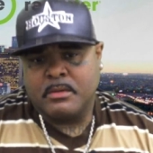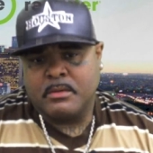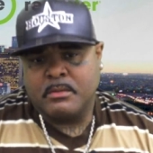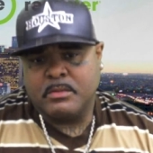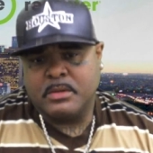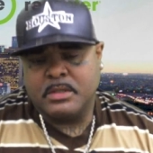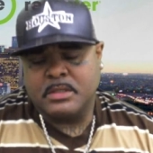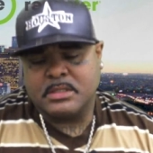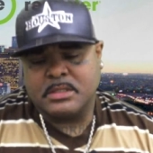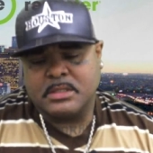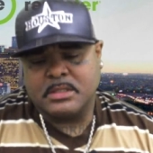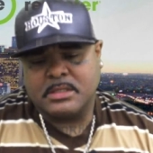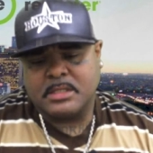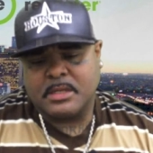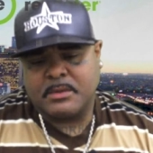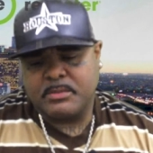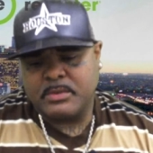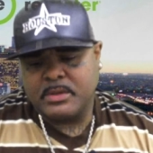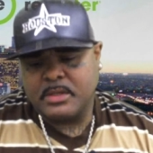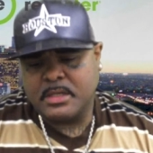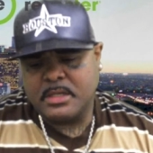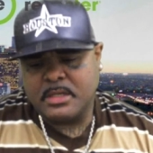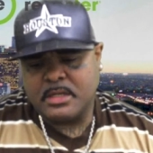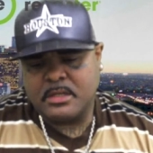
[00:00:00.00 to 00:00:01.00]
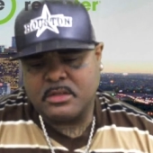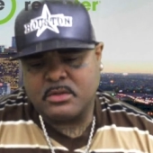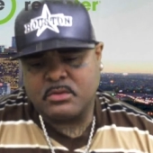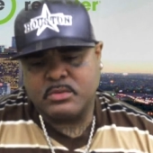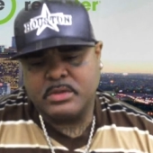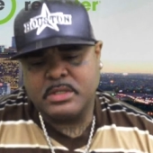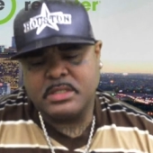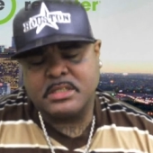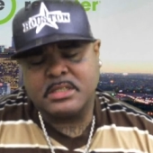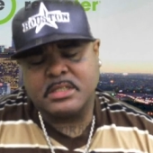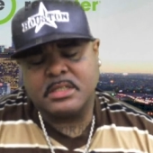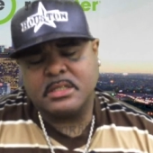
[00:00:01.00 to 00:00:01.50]
But since I've been here at
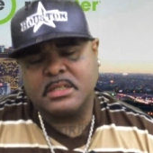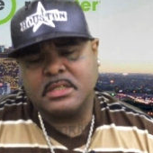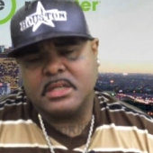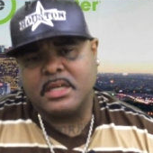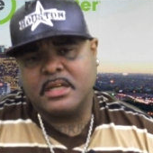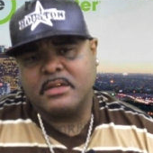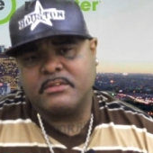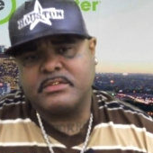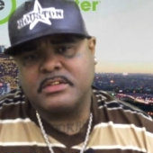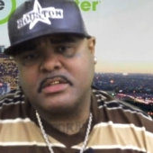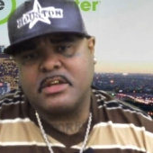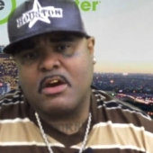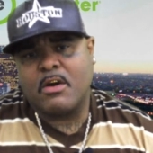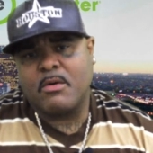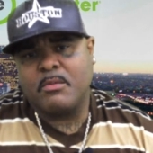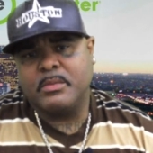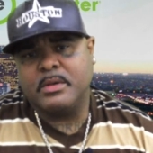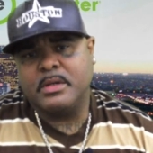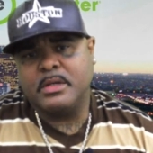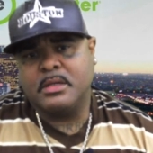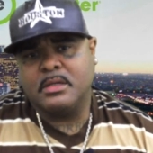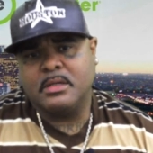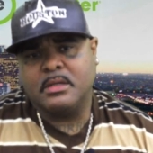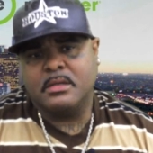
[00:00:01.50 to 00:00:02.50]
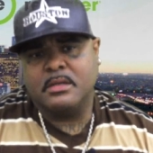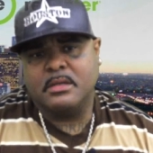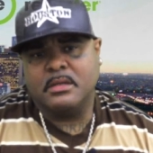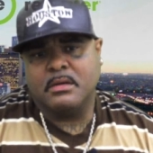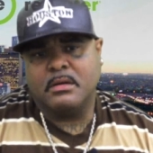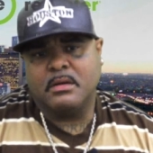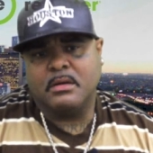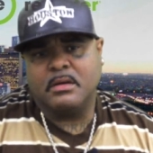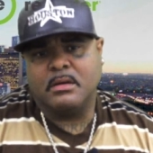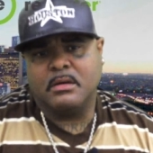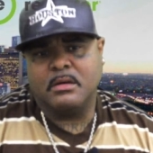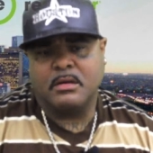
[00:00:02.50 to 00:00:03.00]
the Center, they have taught me,
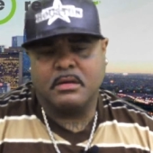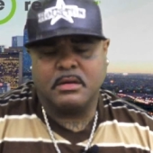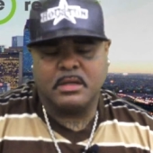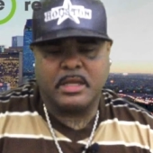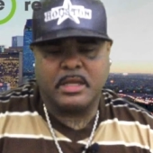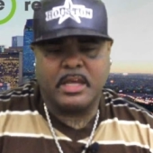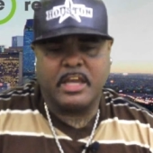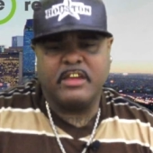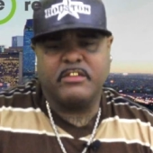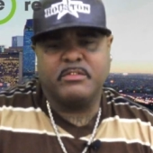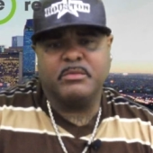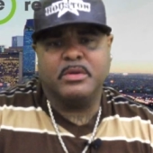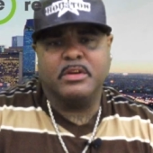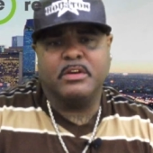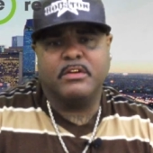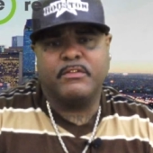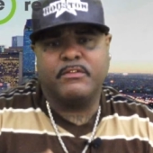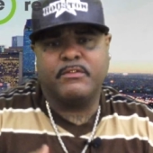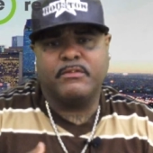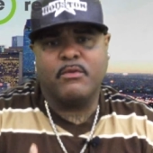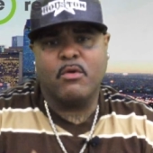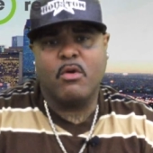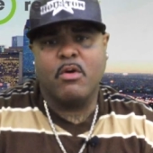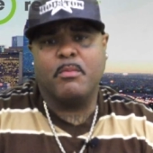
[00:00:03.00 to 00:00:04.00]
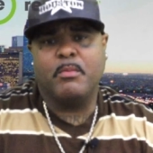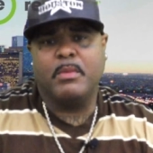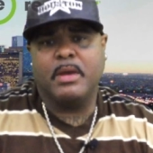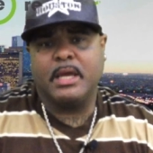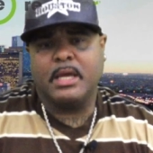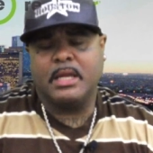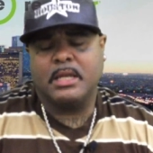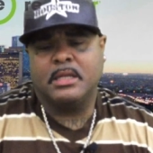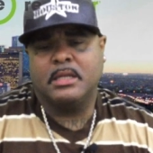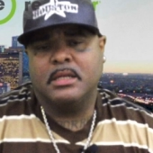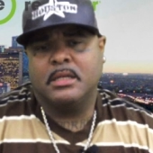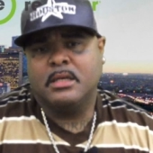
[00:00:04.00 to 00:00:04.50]
gave me a
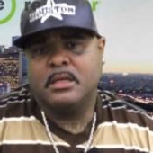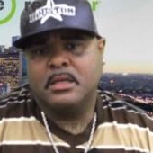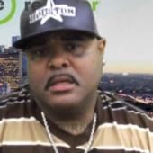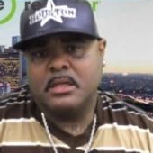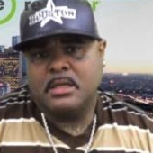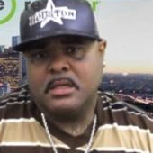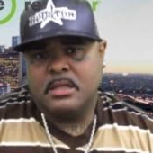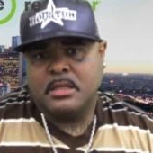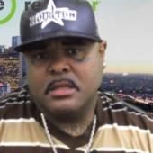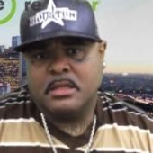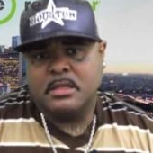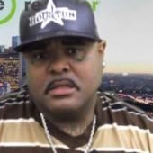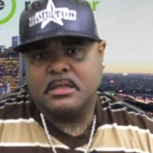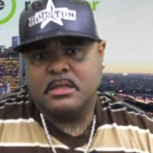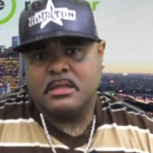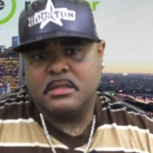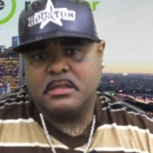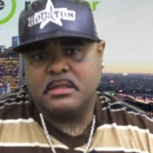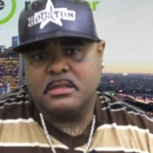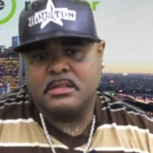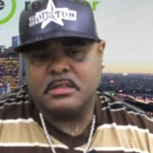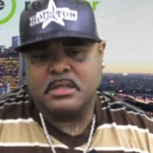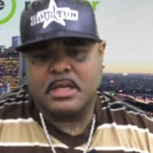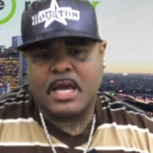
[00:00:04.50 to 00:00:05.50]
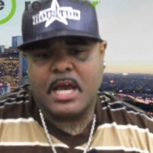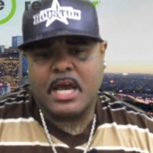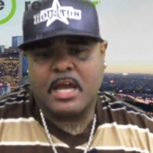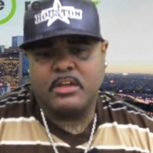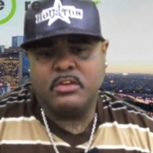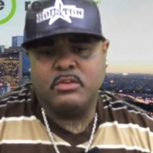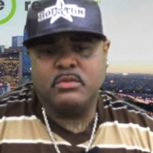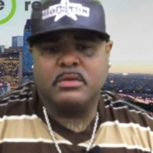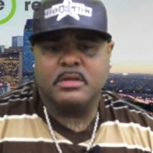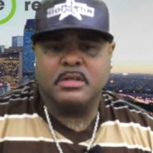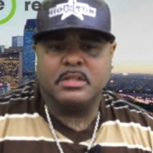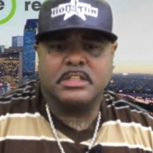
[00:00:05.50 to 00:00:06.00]
format to how
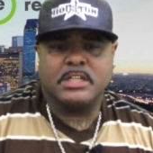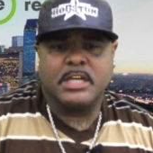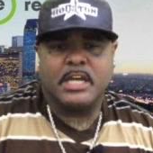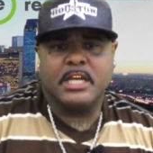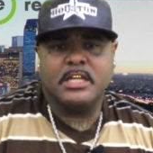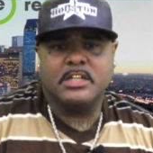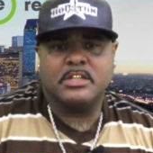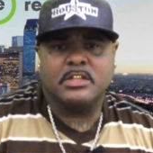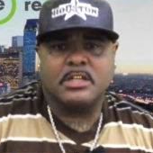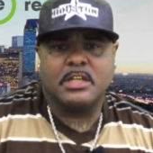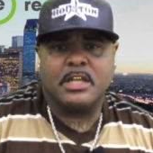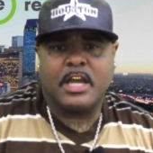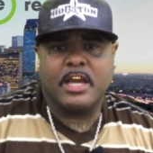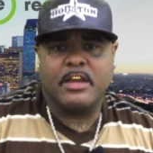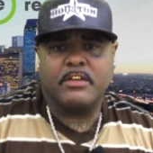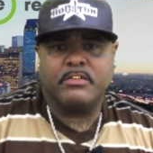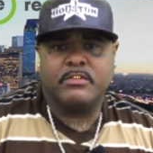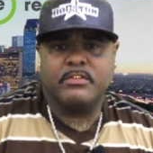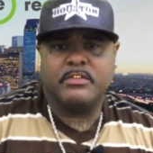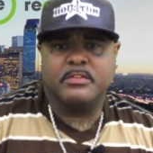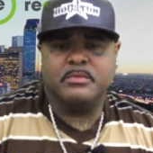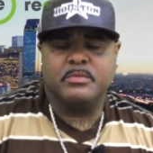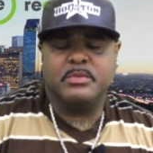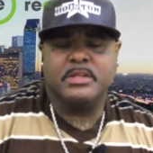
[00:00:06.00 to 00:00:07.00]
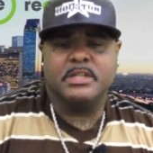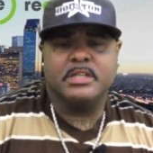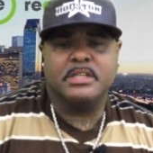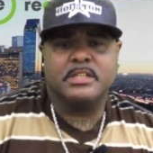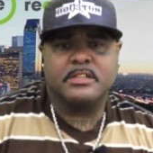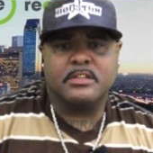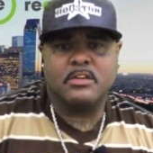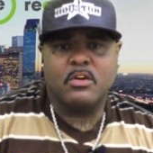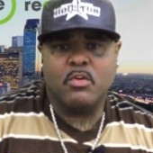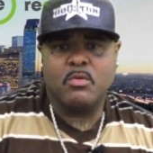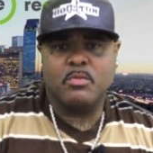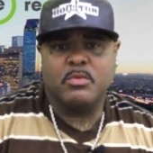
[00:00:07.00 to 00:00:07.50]
you can change your life to being
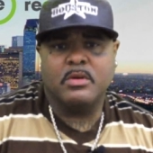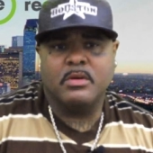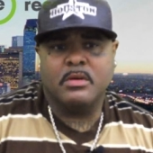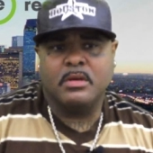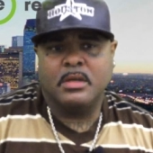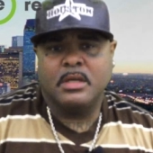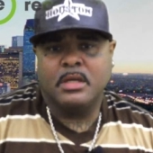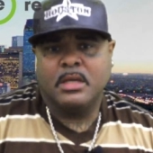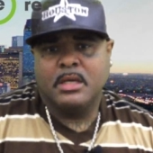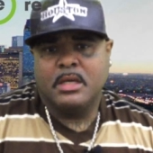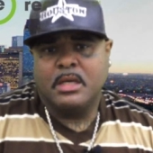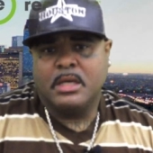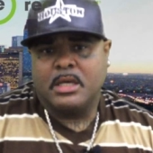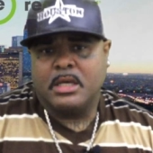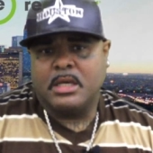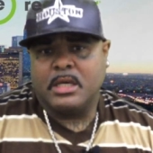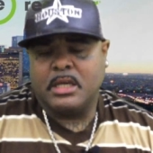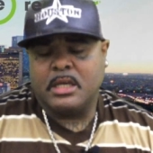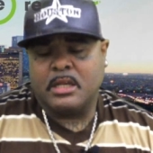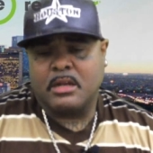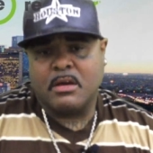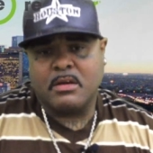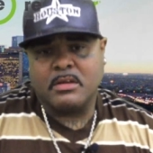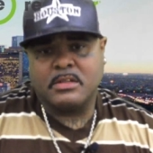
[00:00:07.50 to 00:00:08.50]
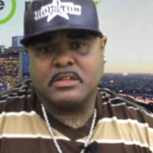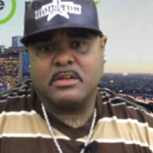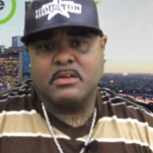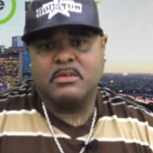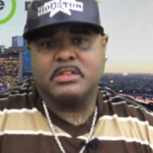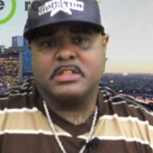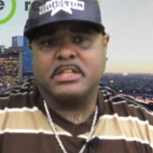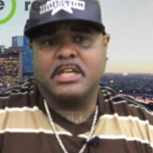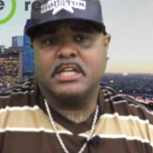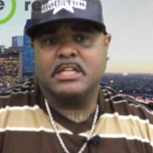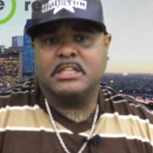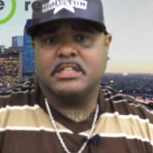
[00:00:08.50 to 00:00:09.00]
sober, and also
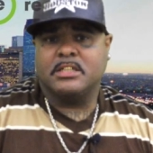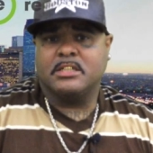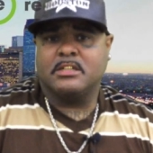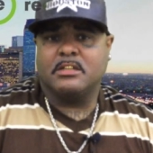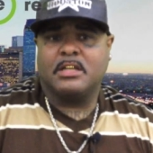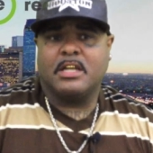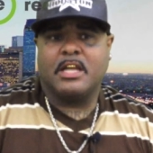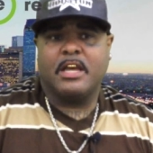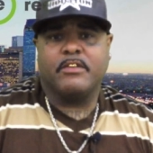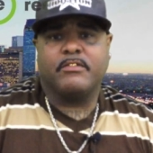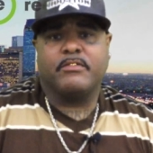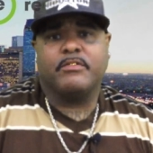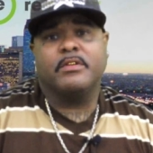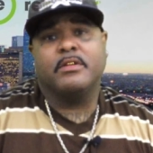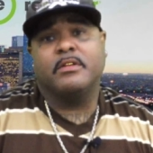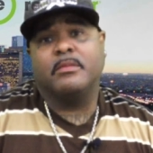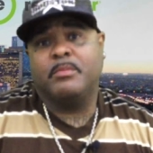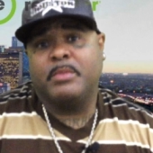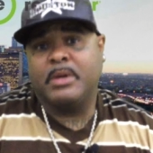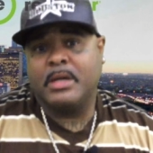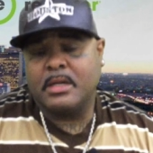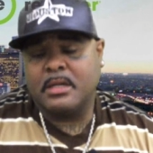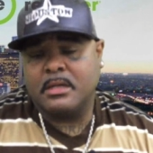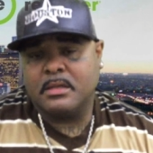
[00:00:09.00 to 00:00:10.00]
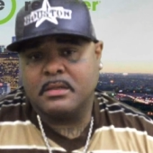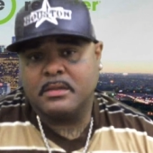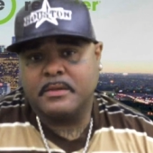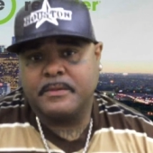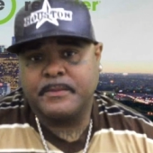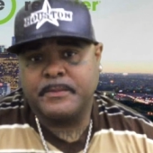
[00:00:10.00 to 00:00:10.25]
changing your life for the better.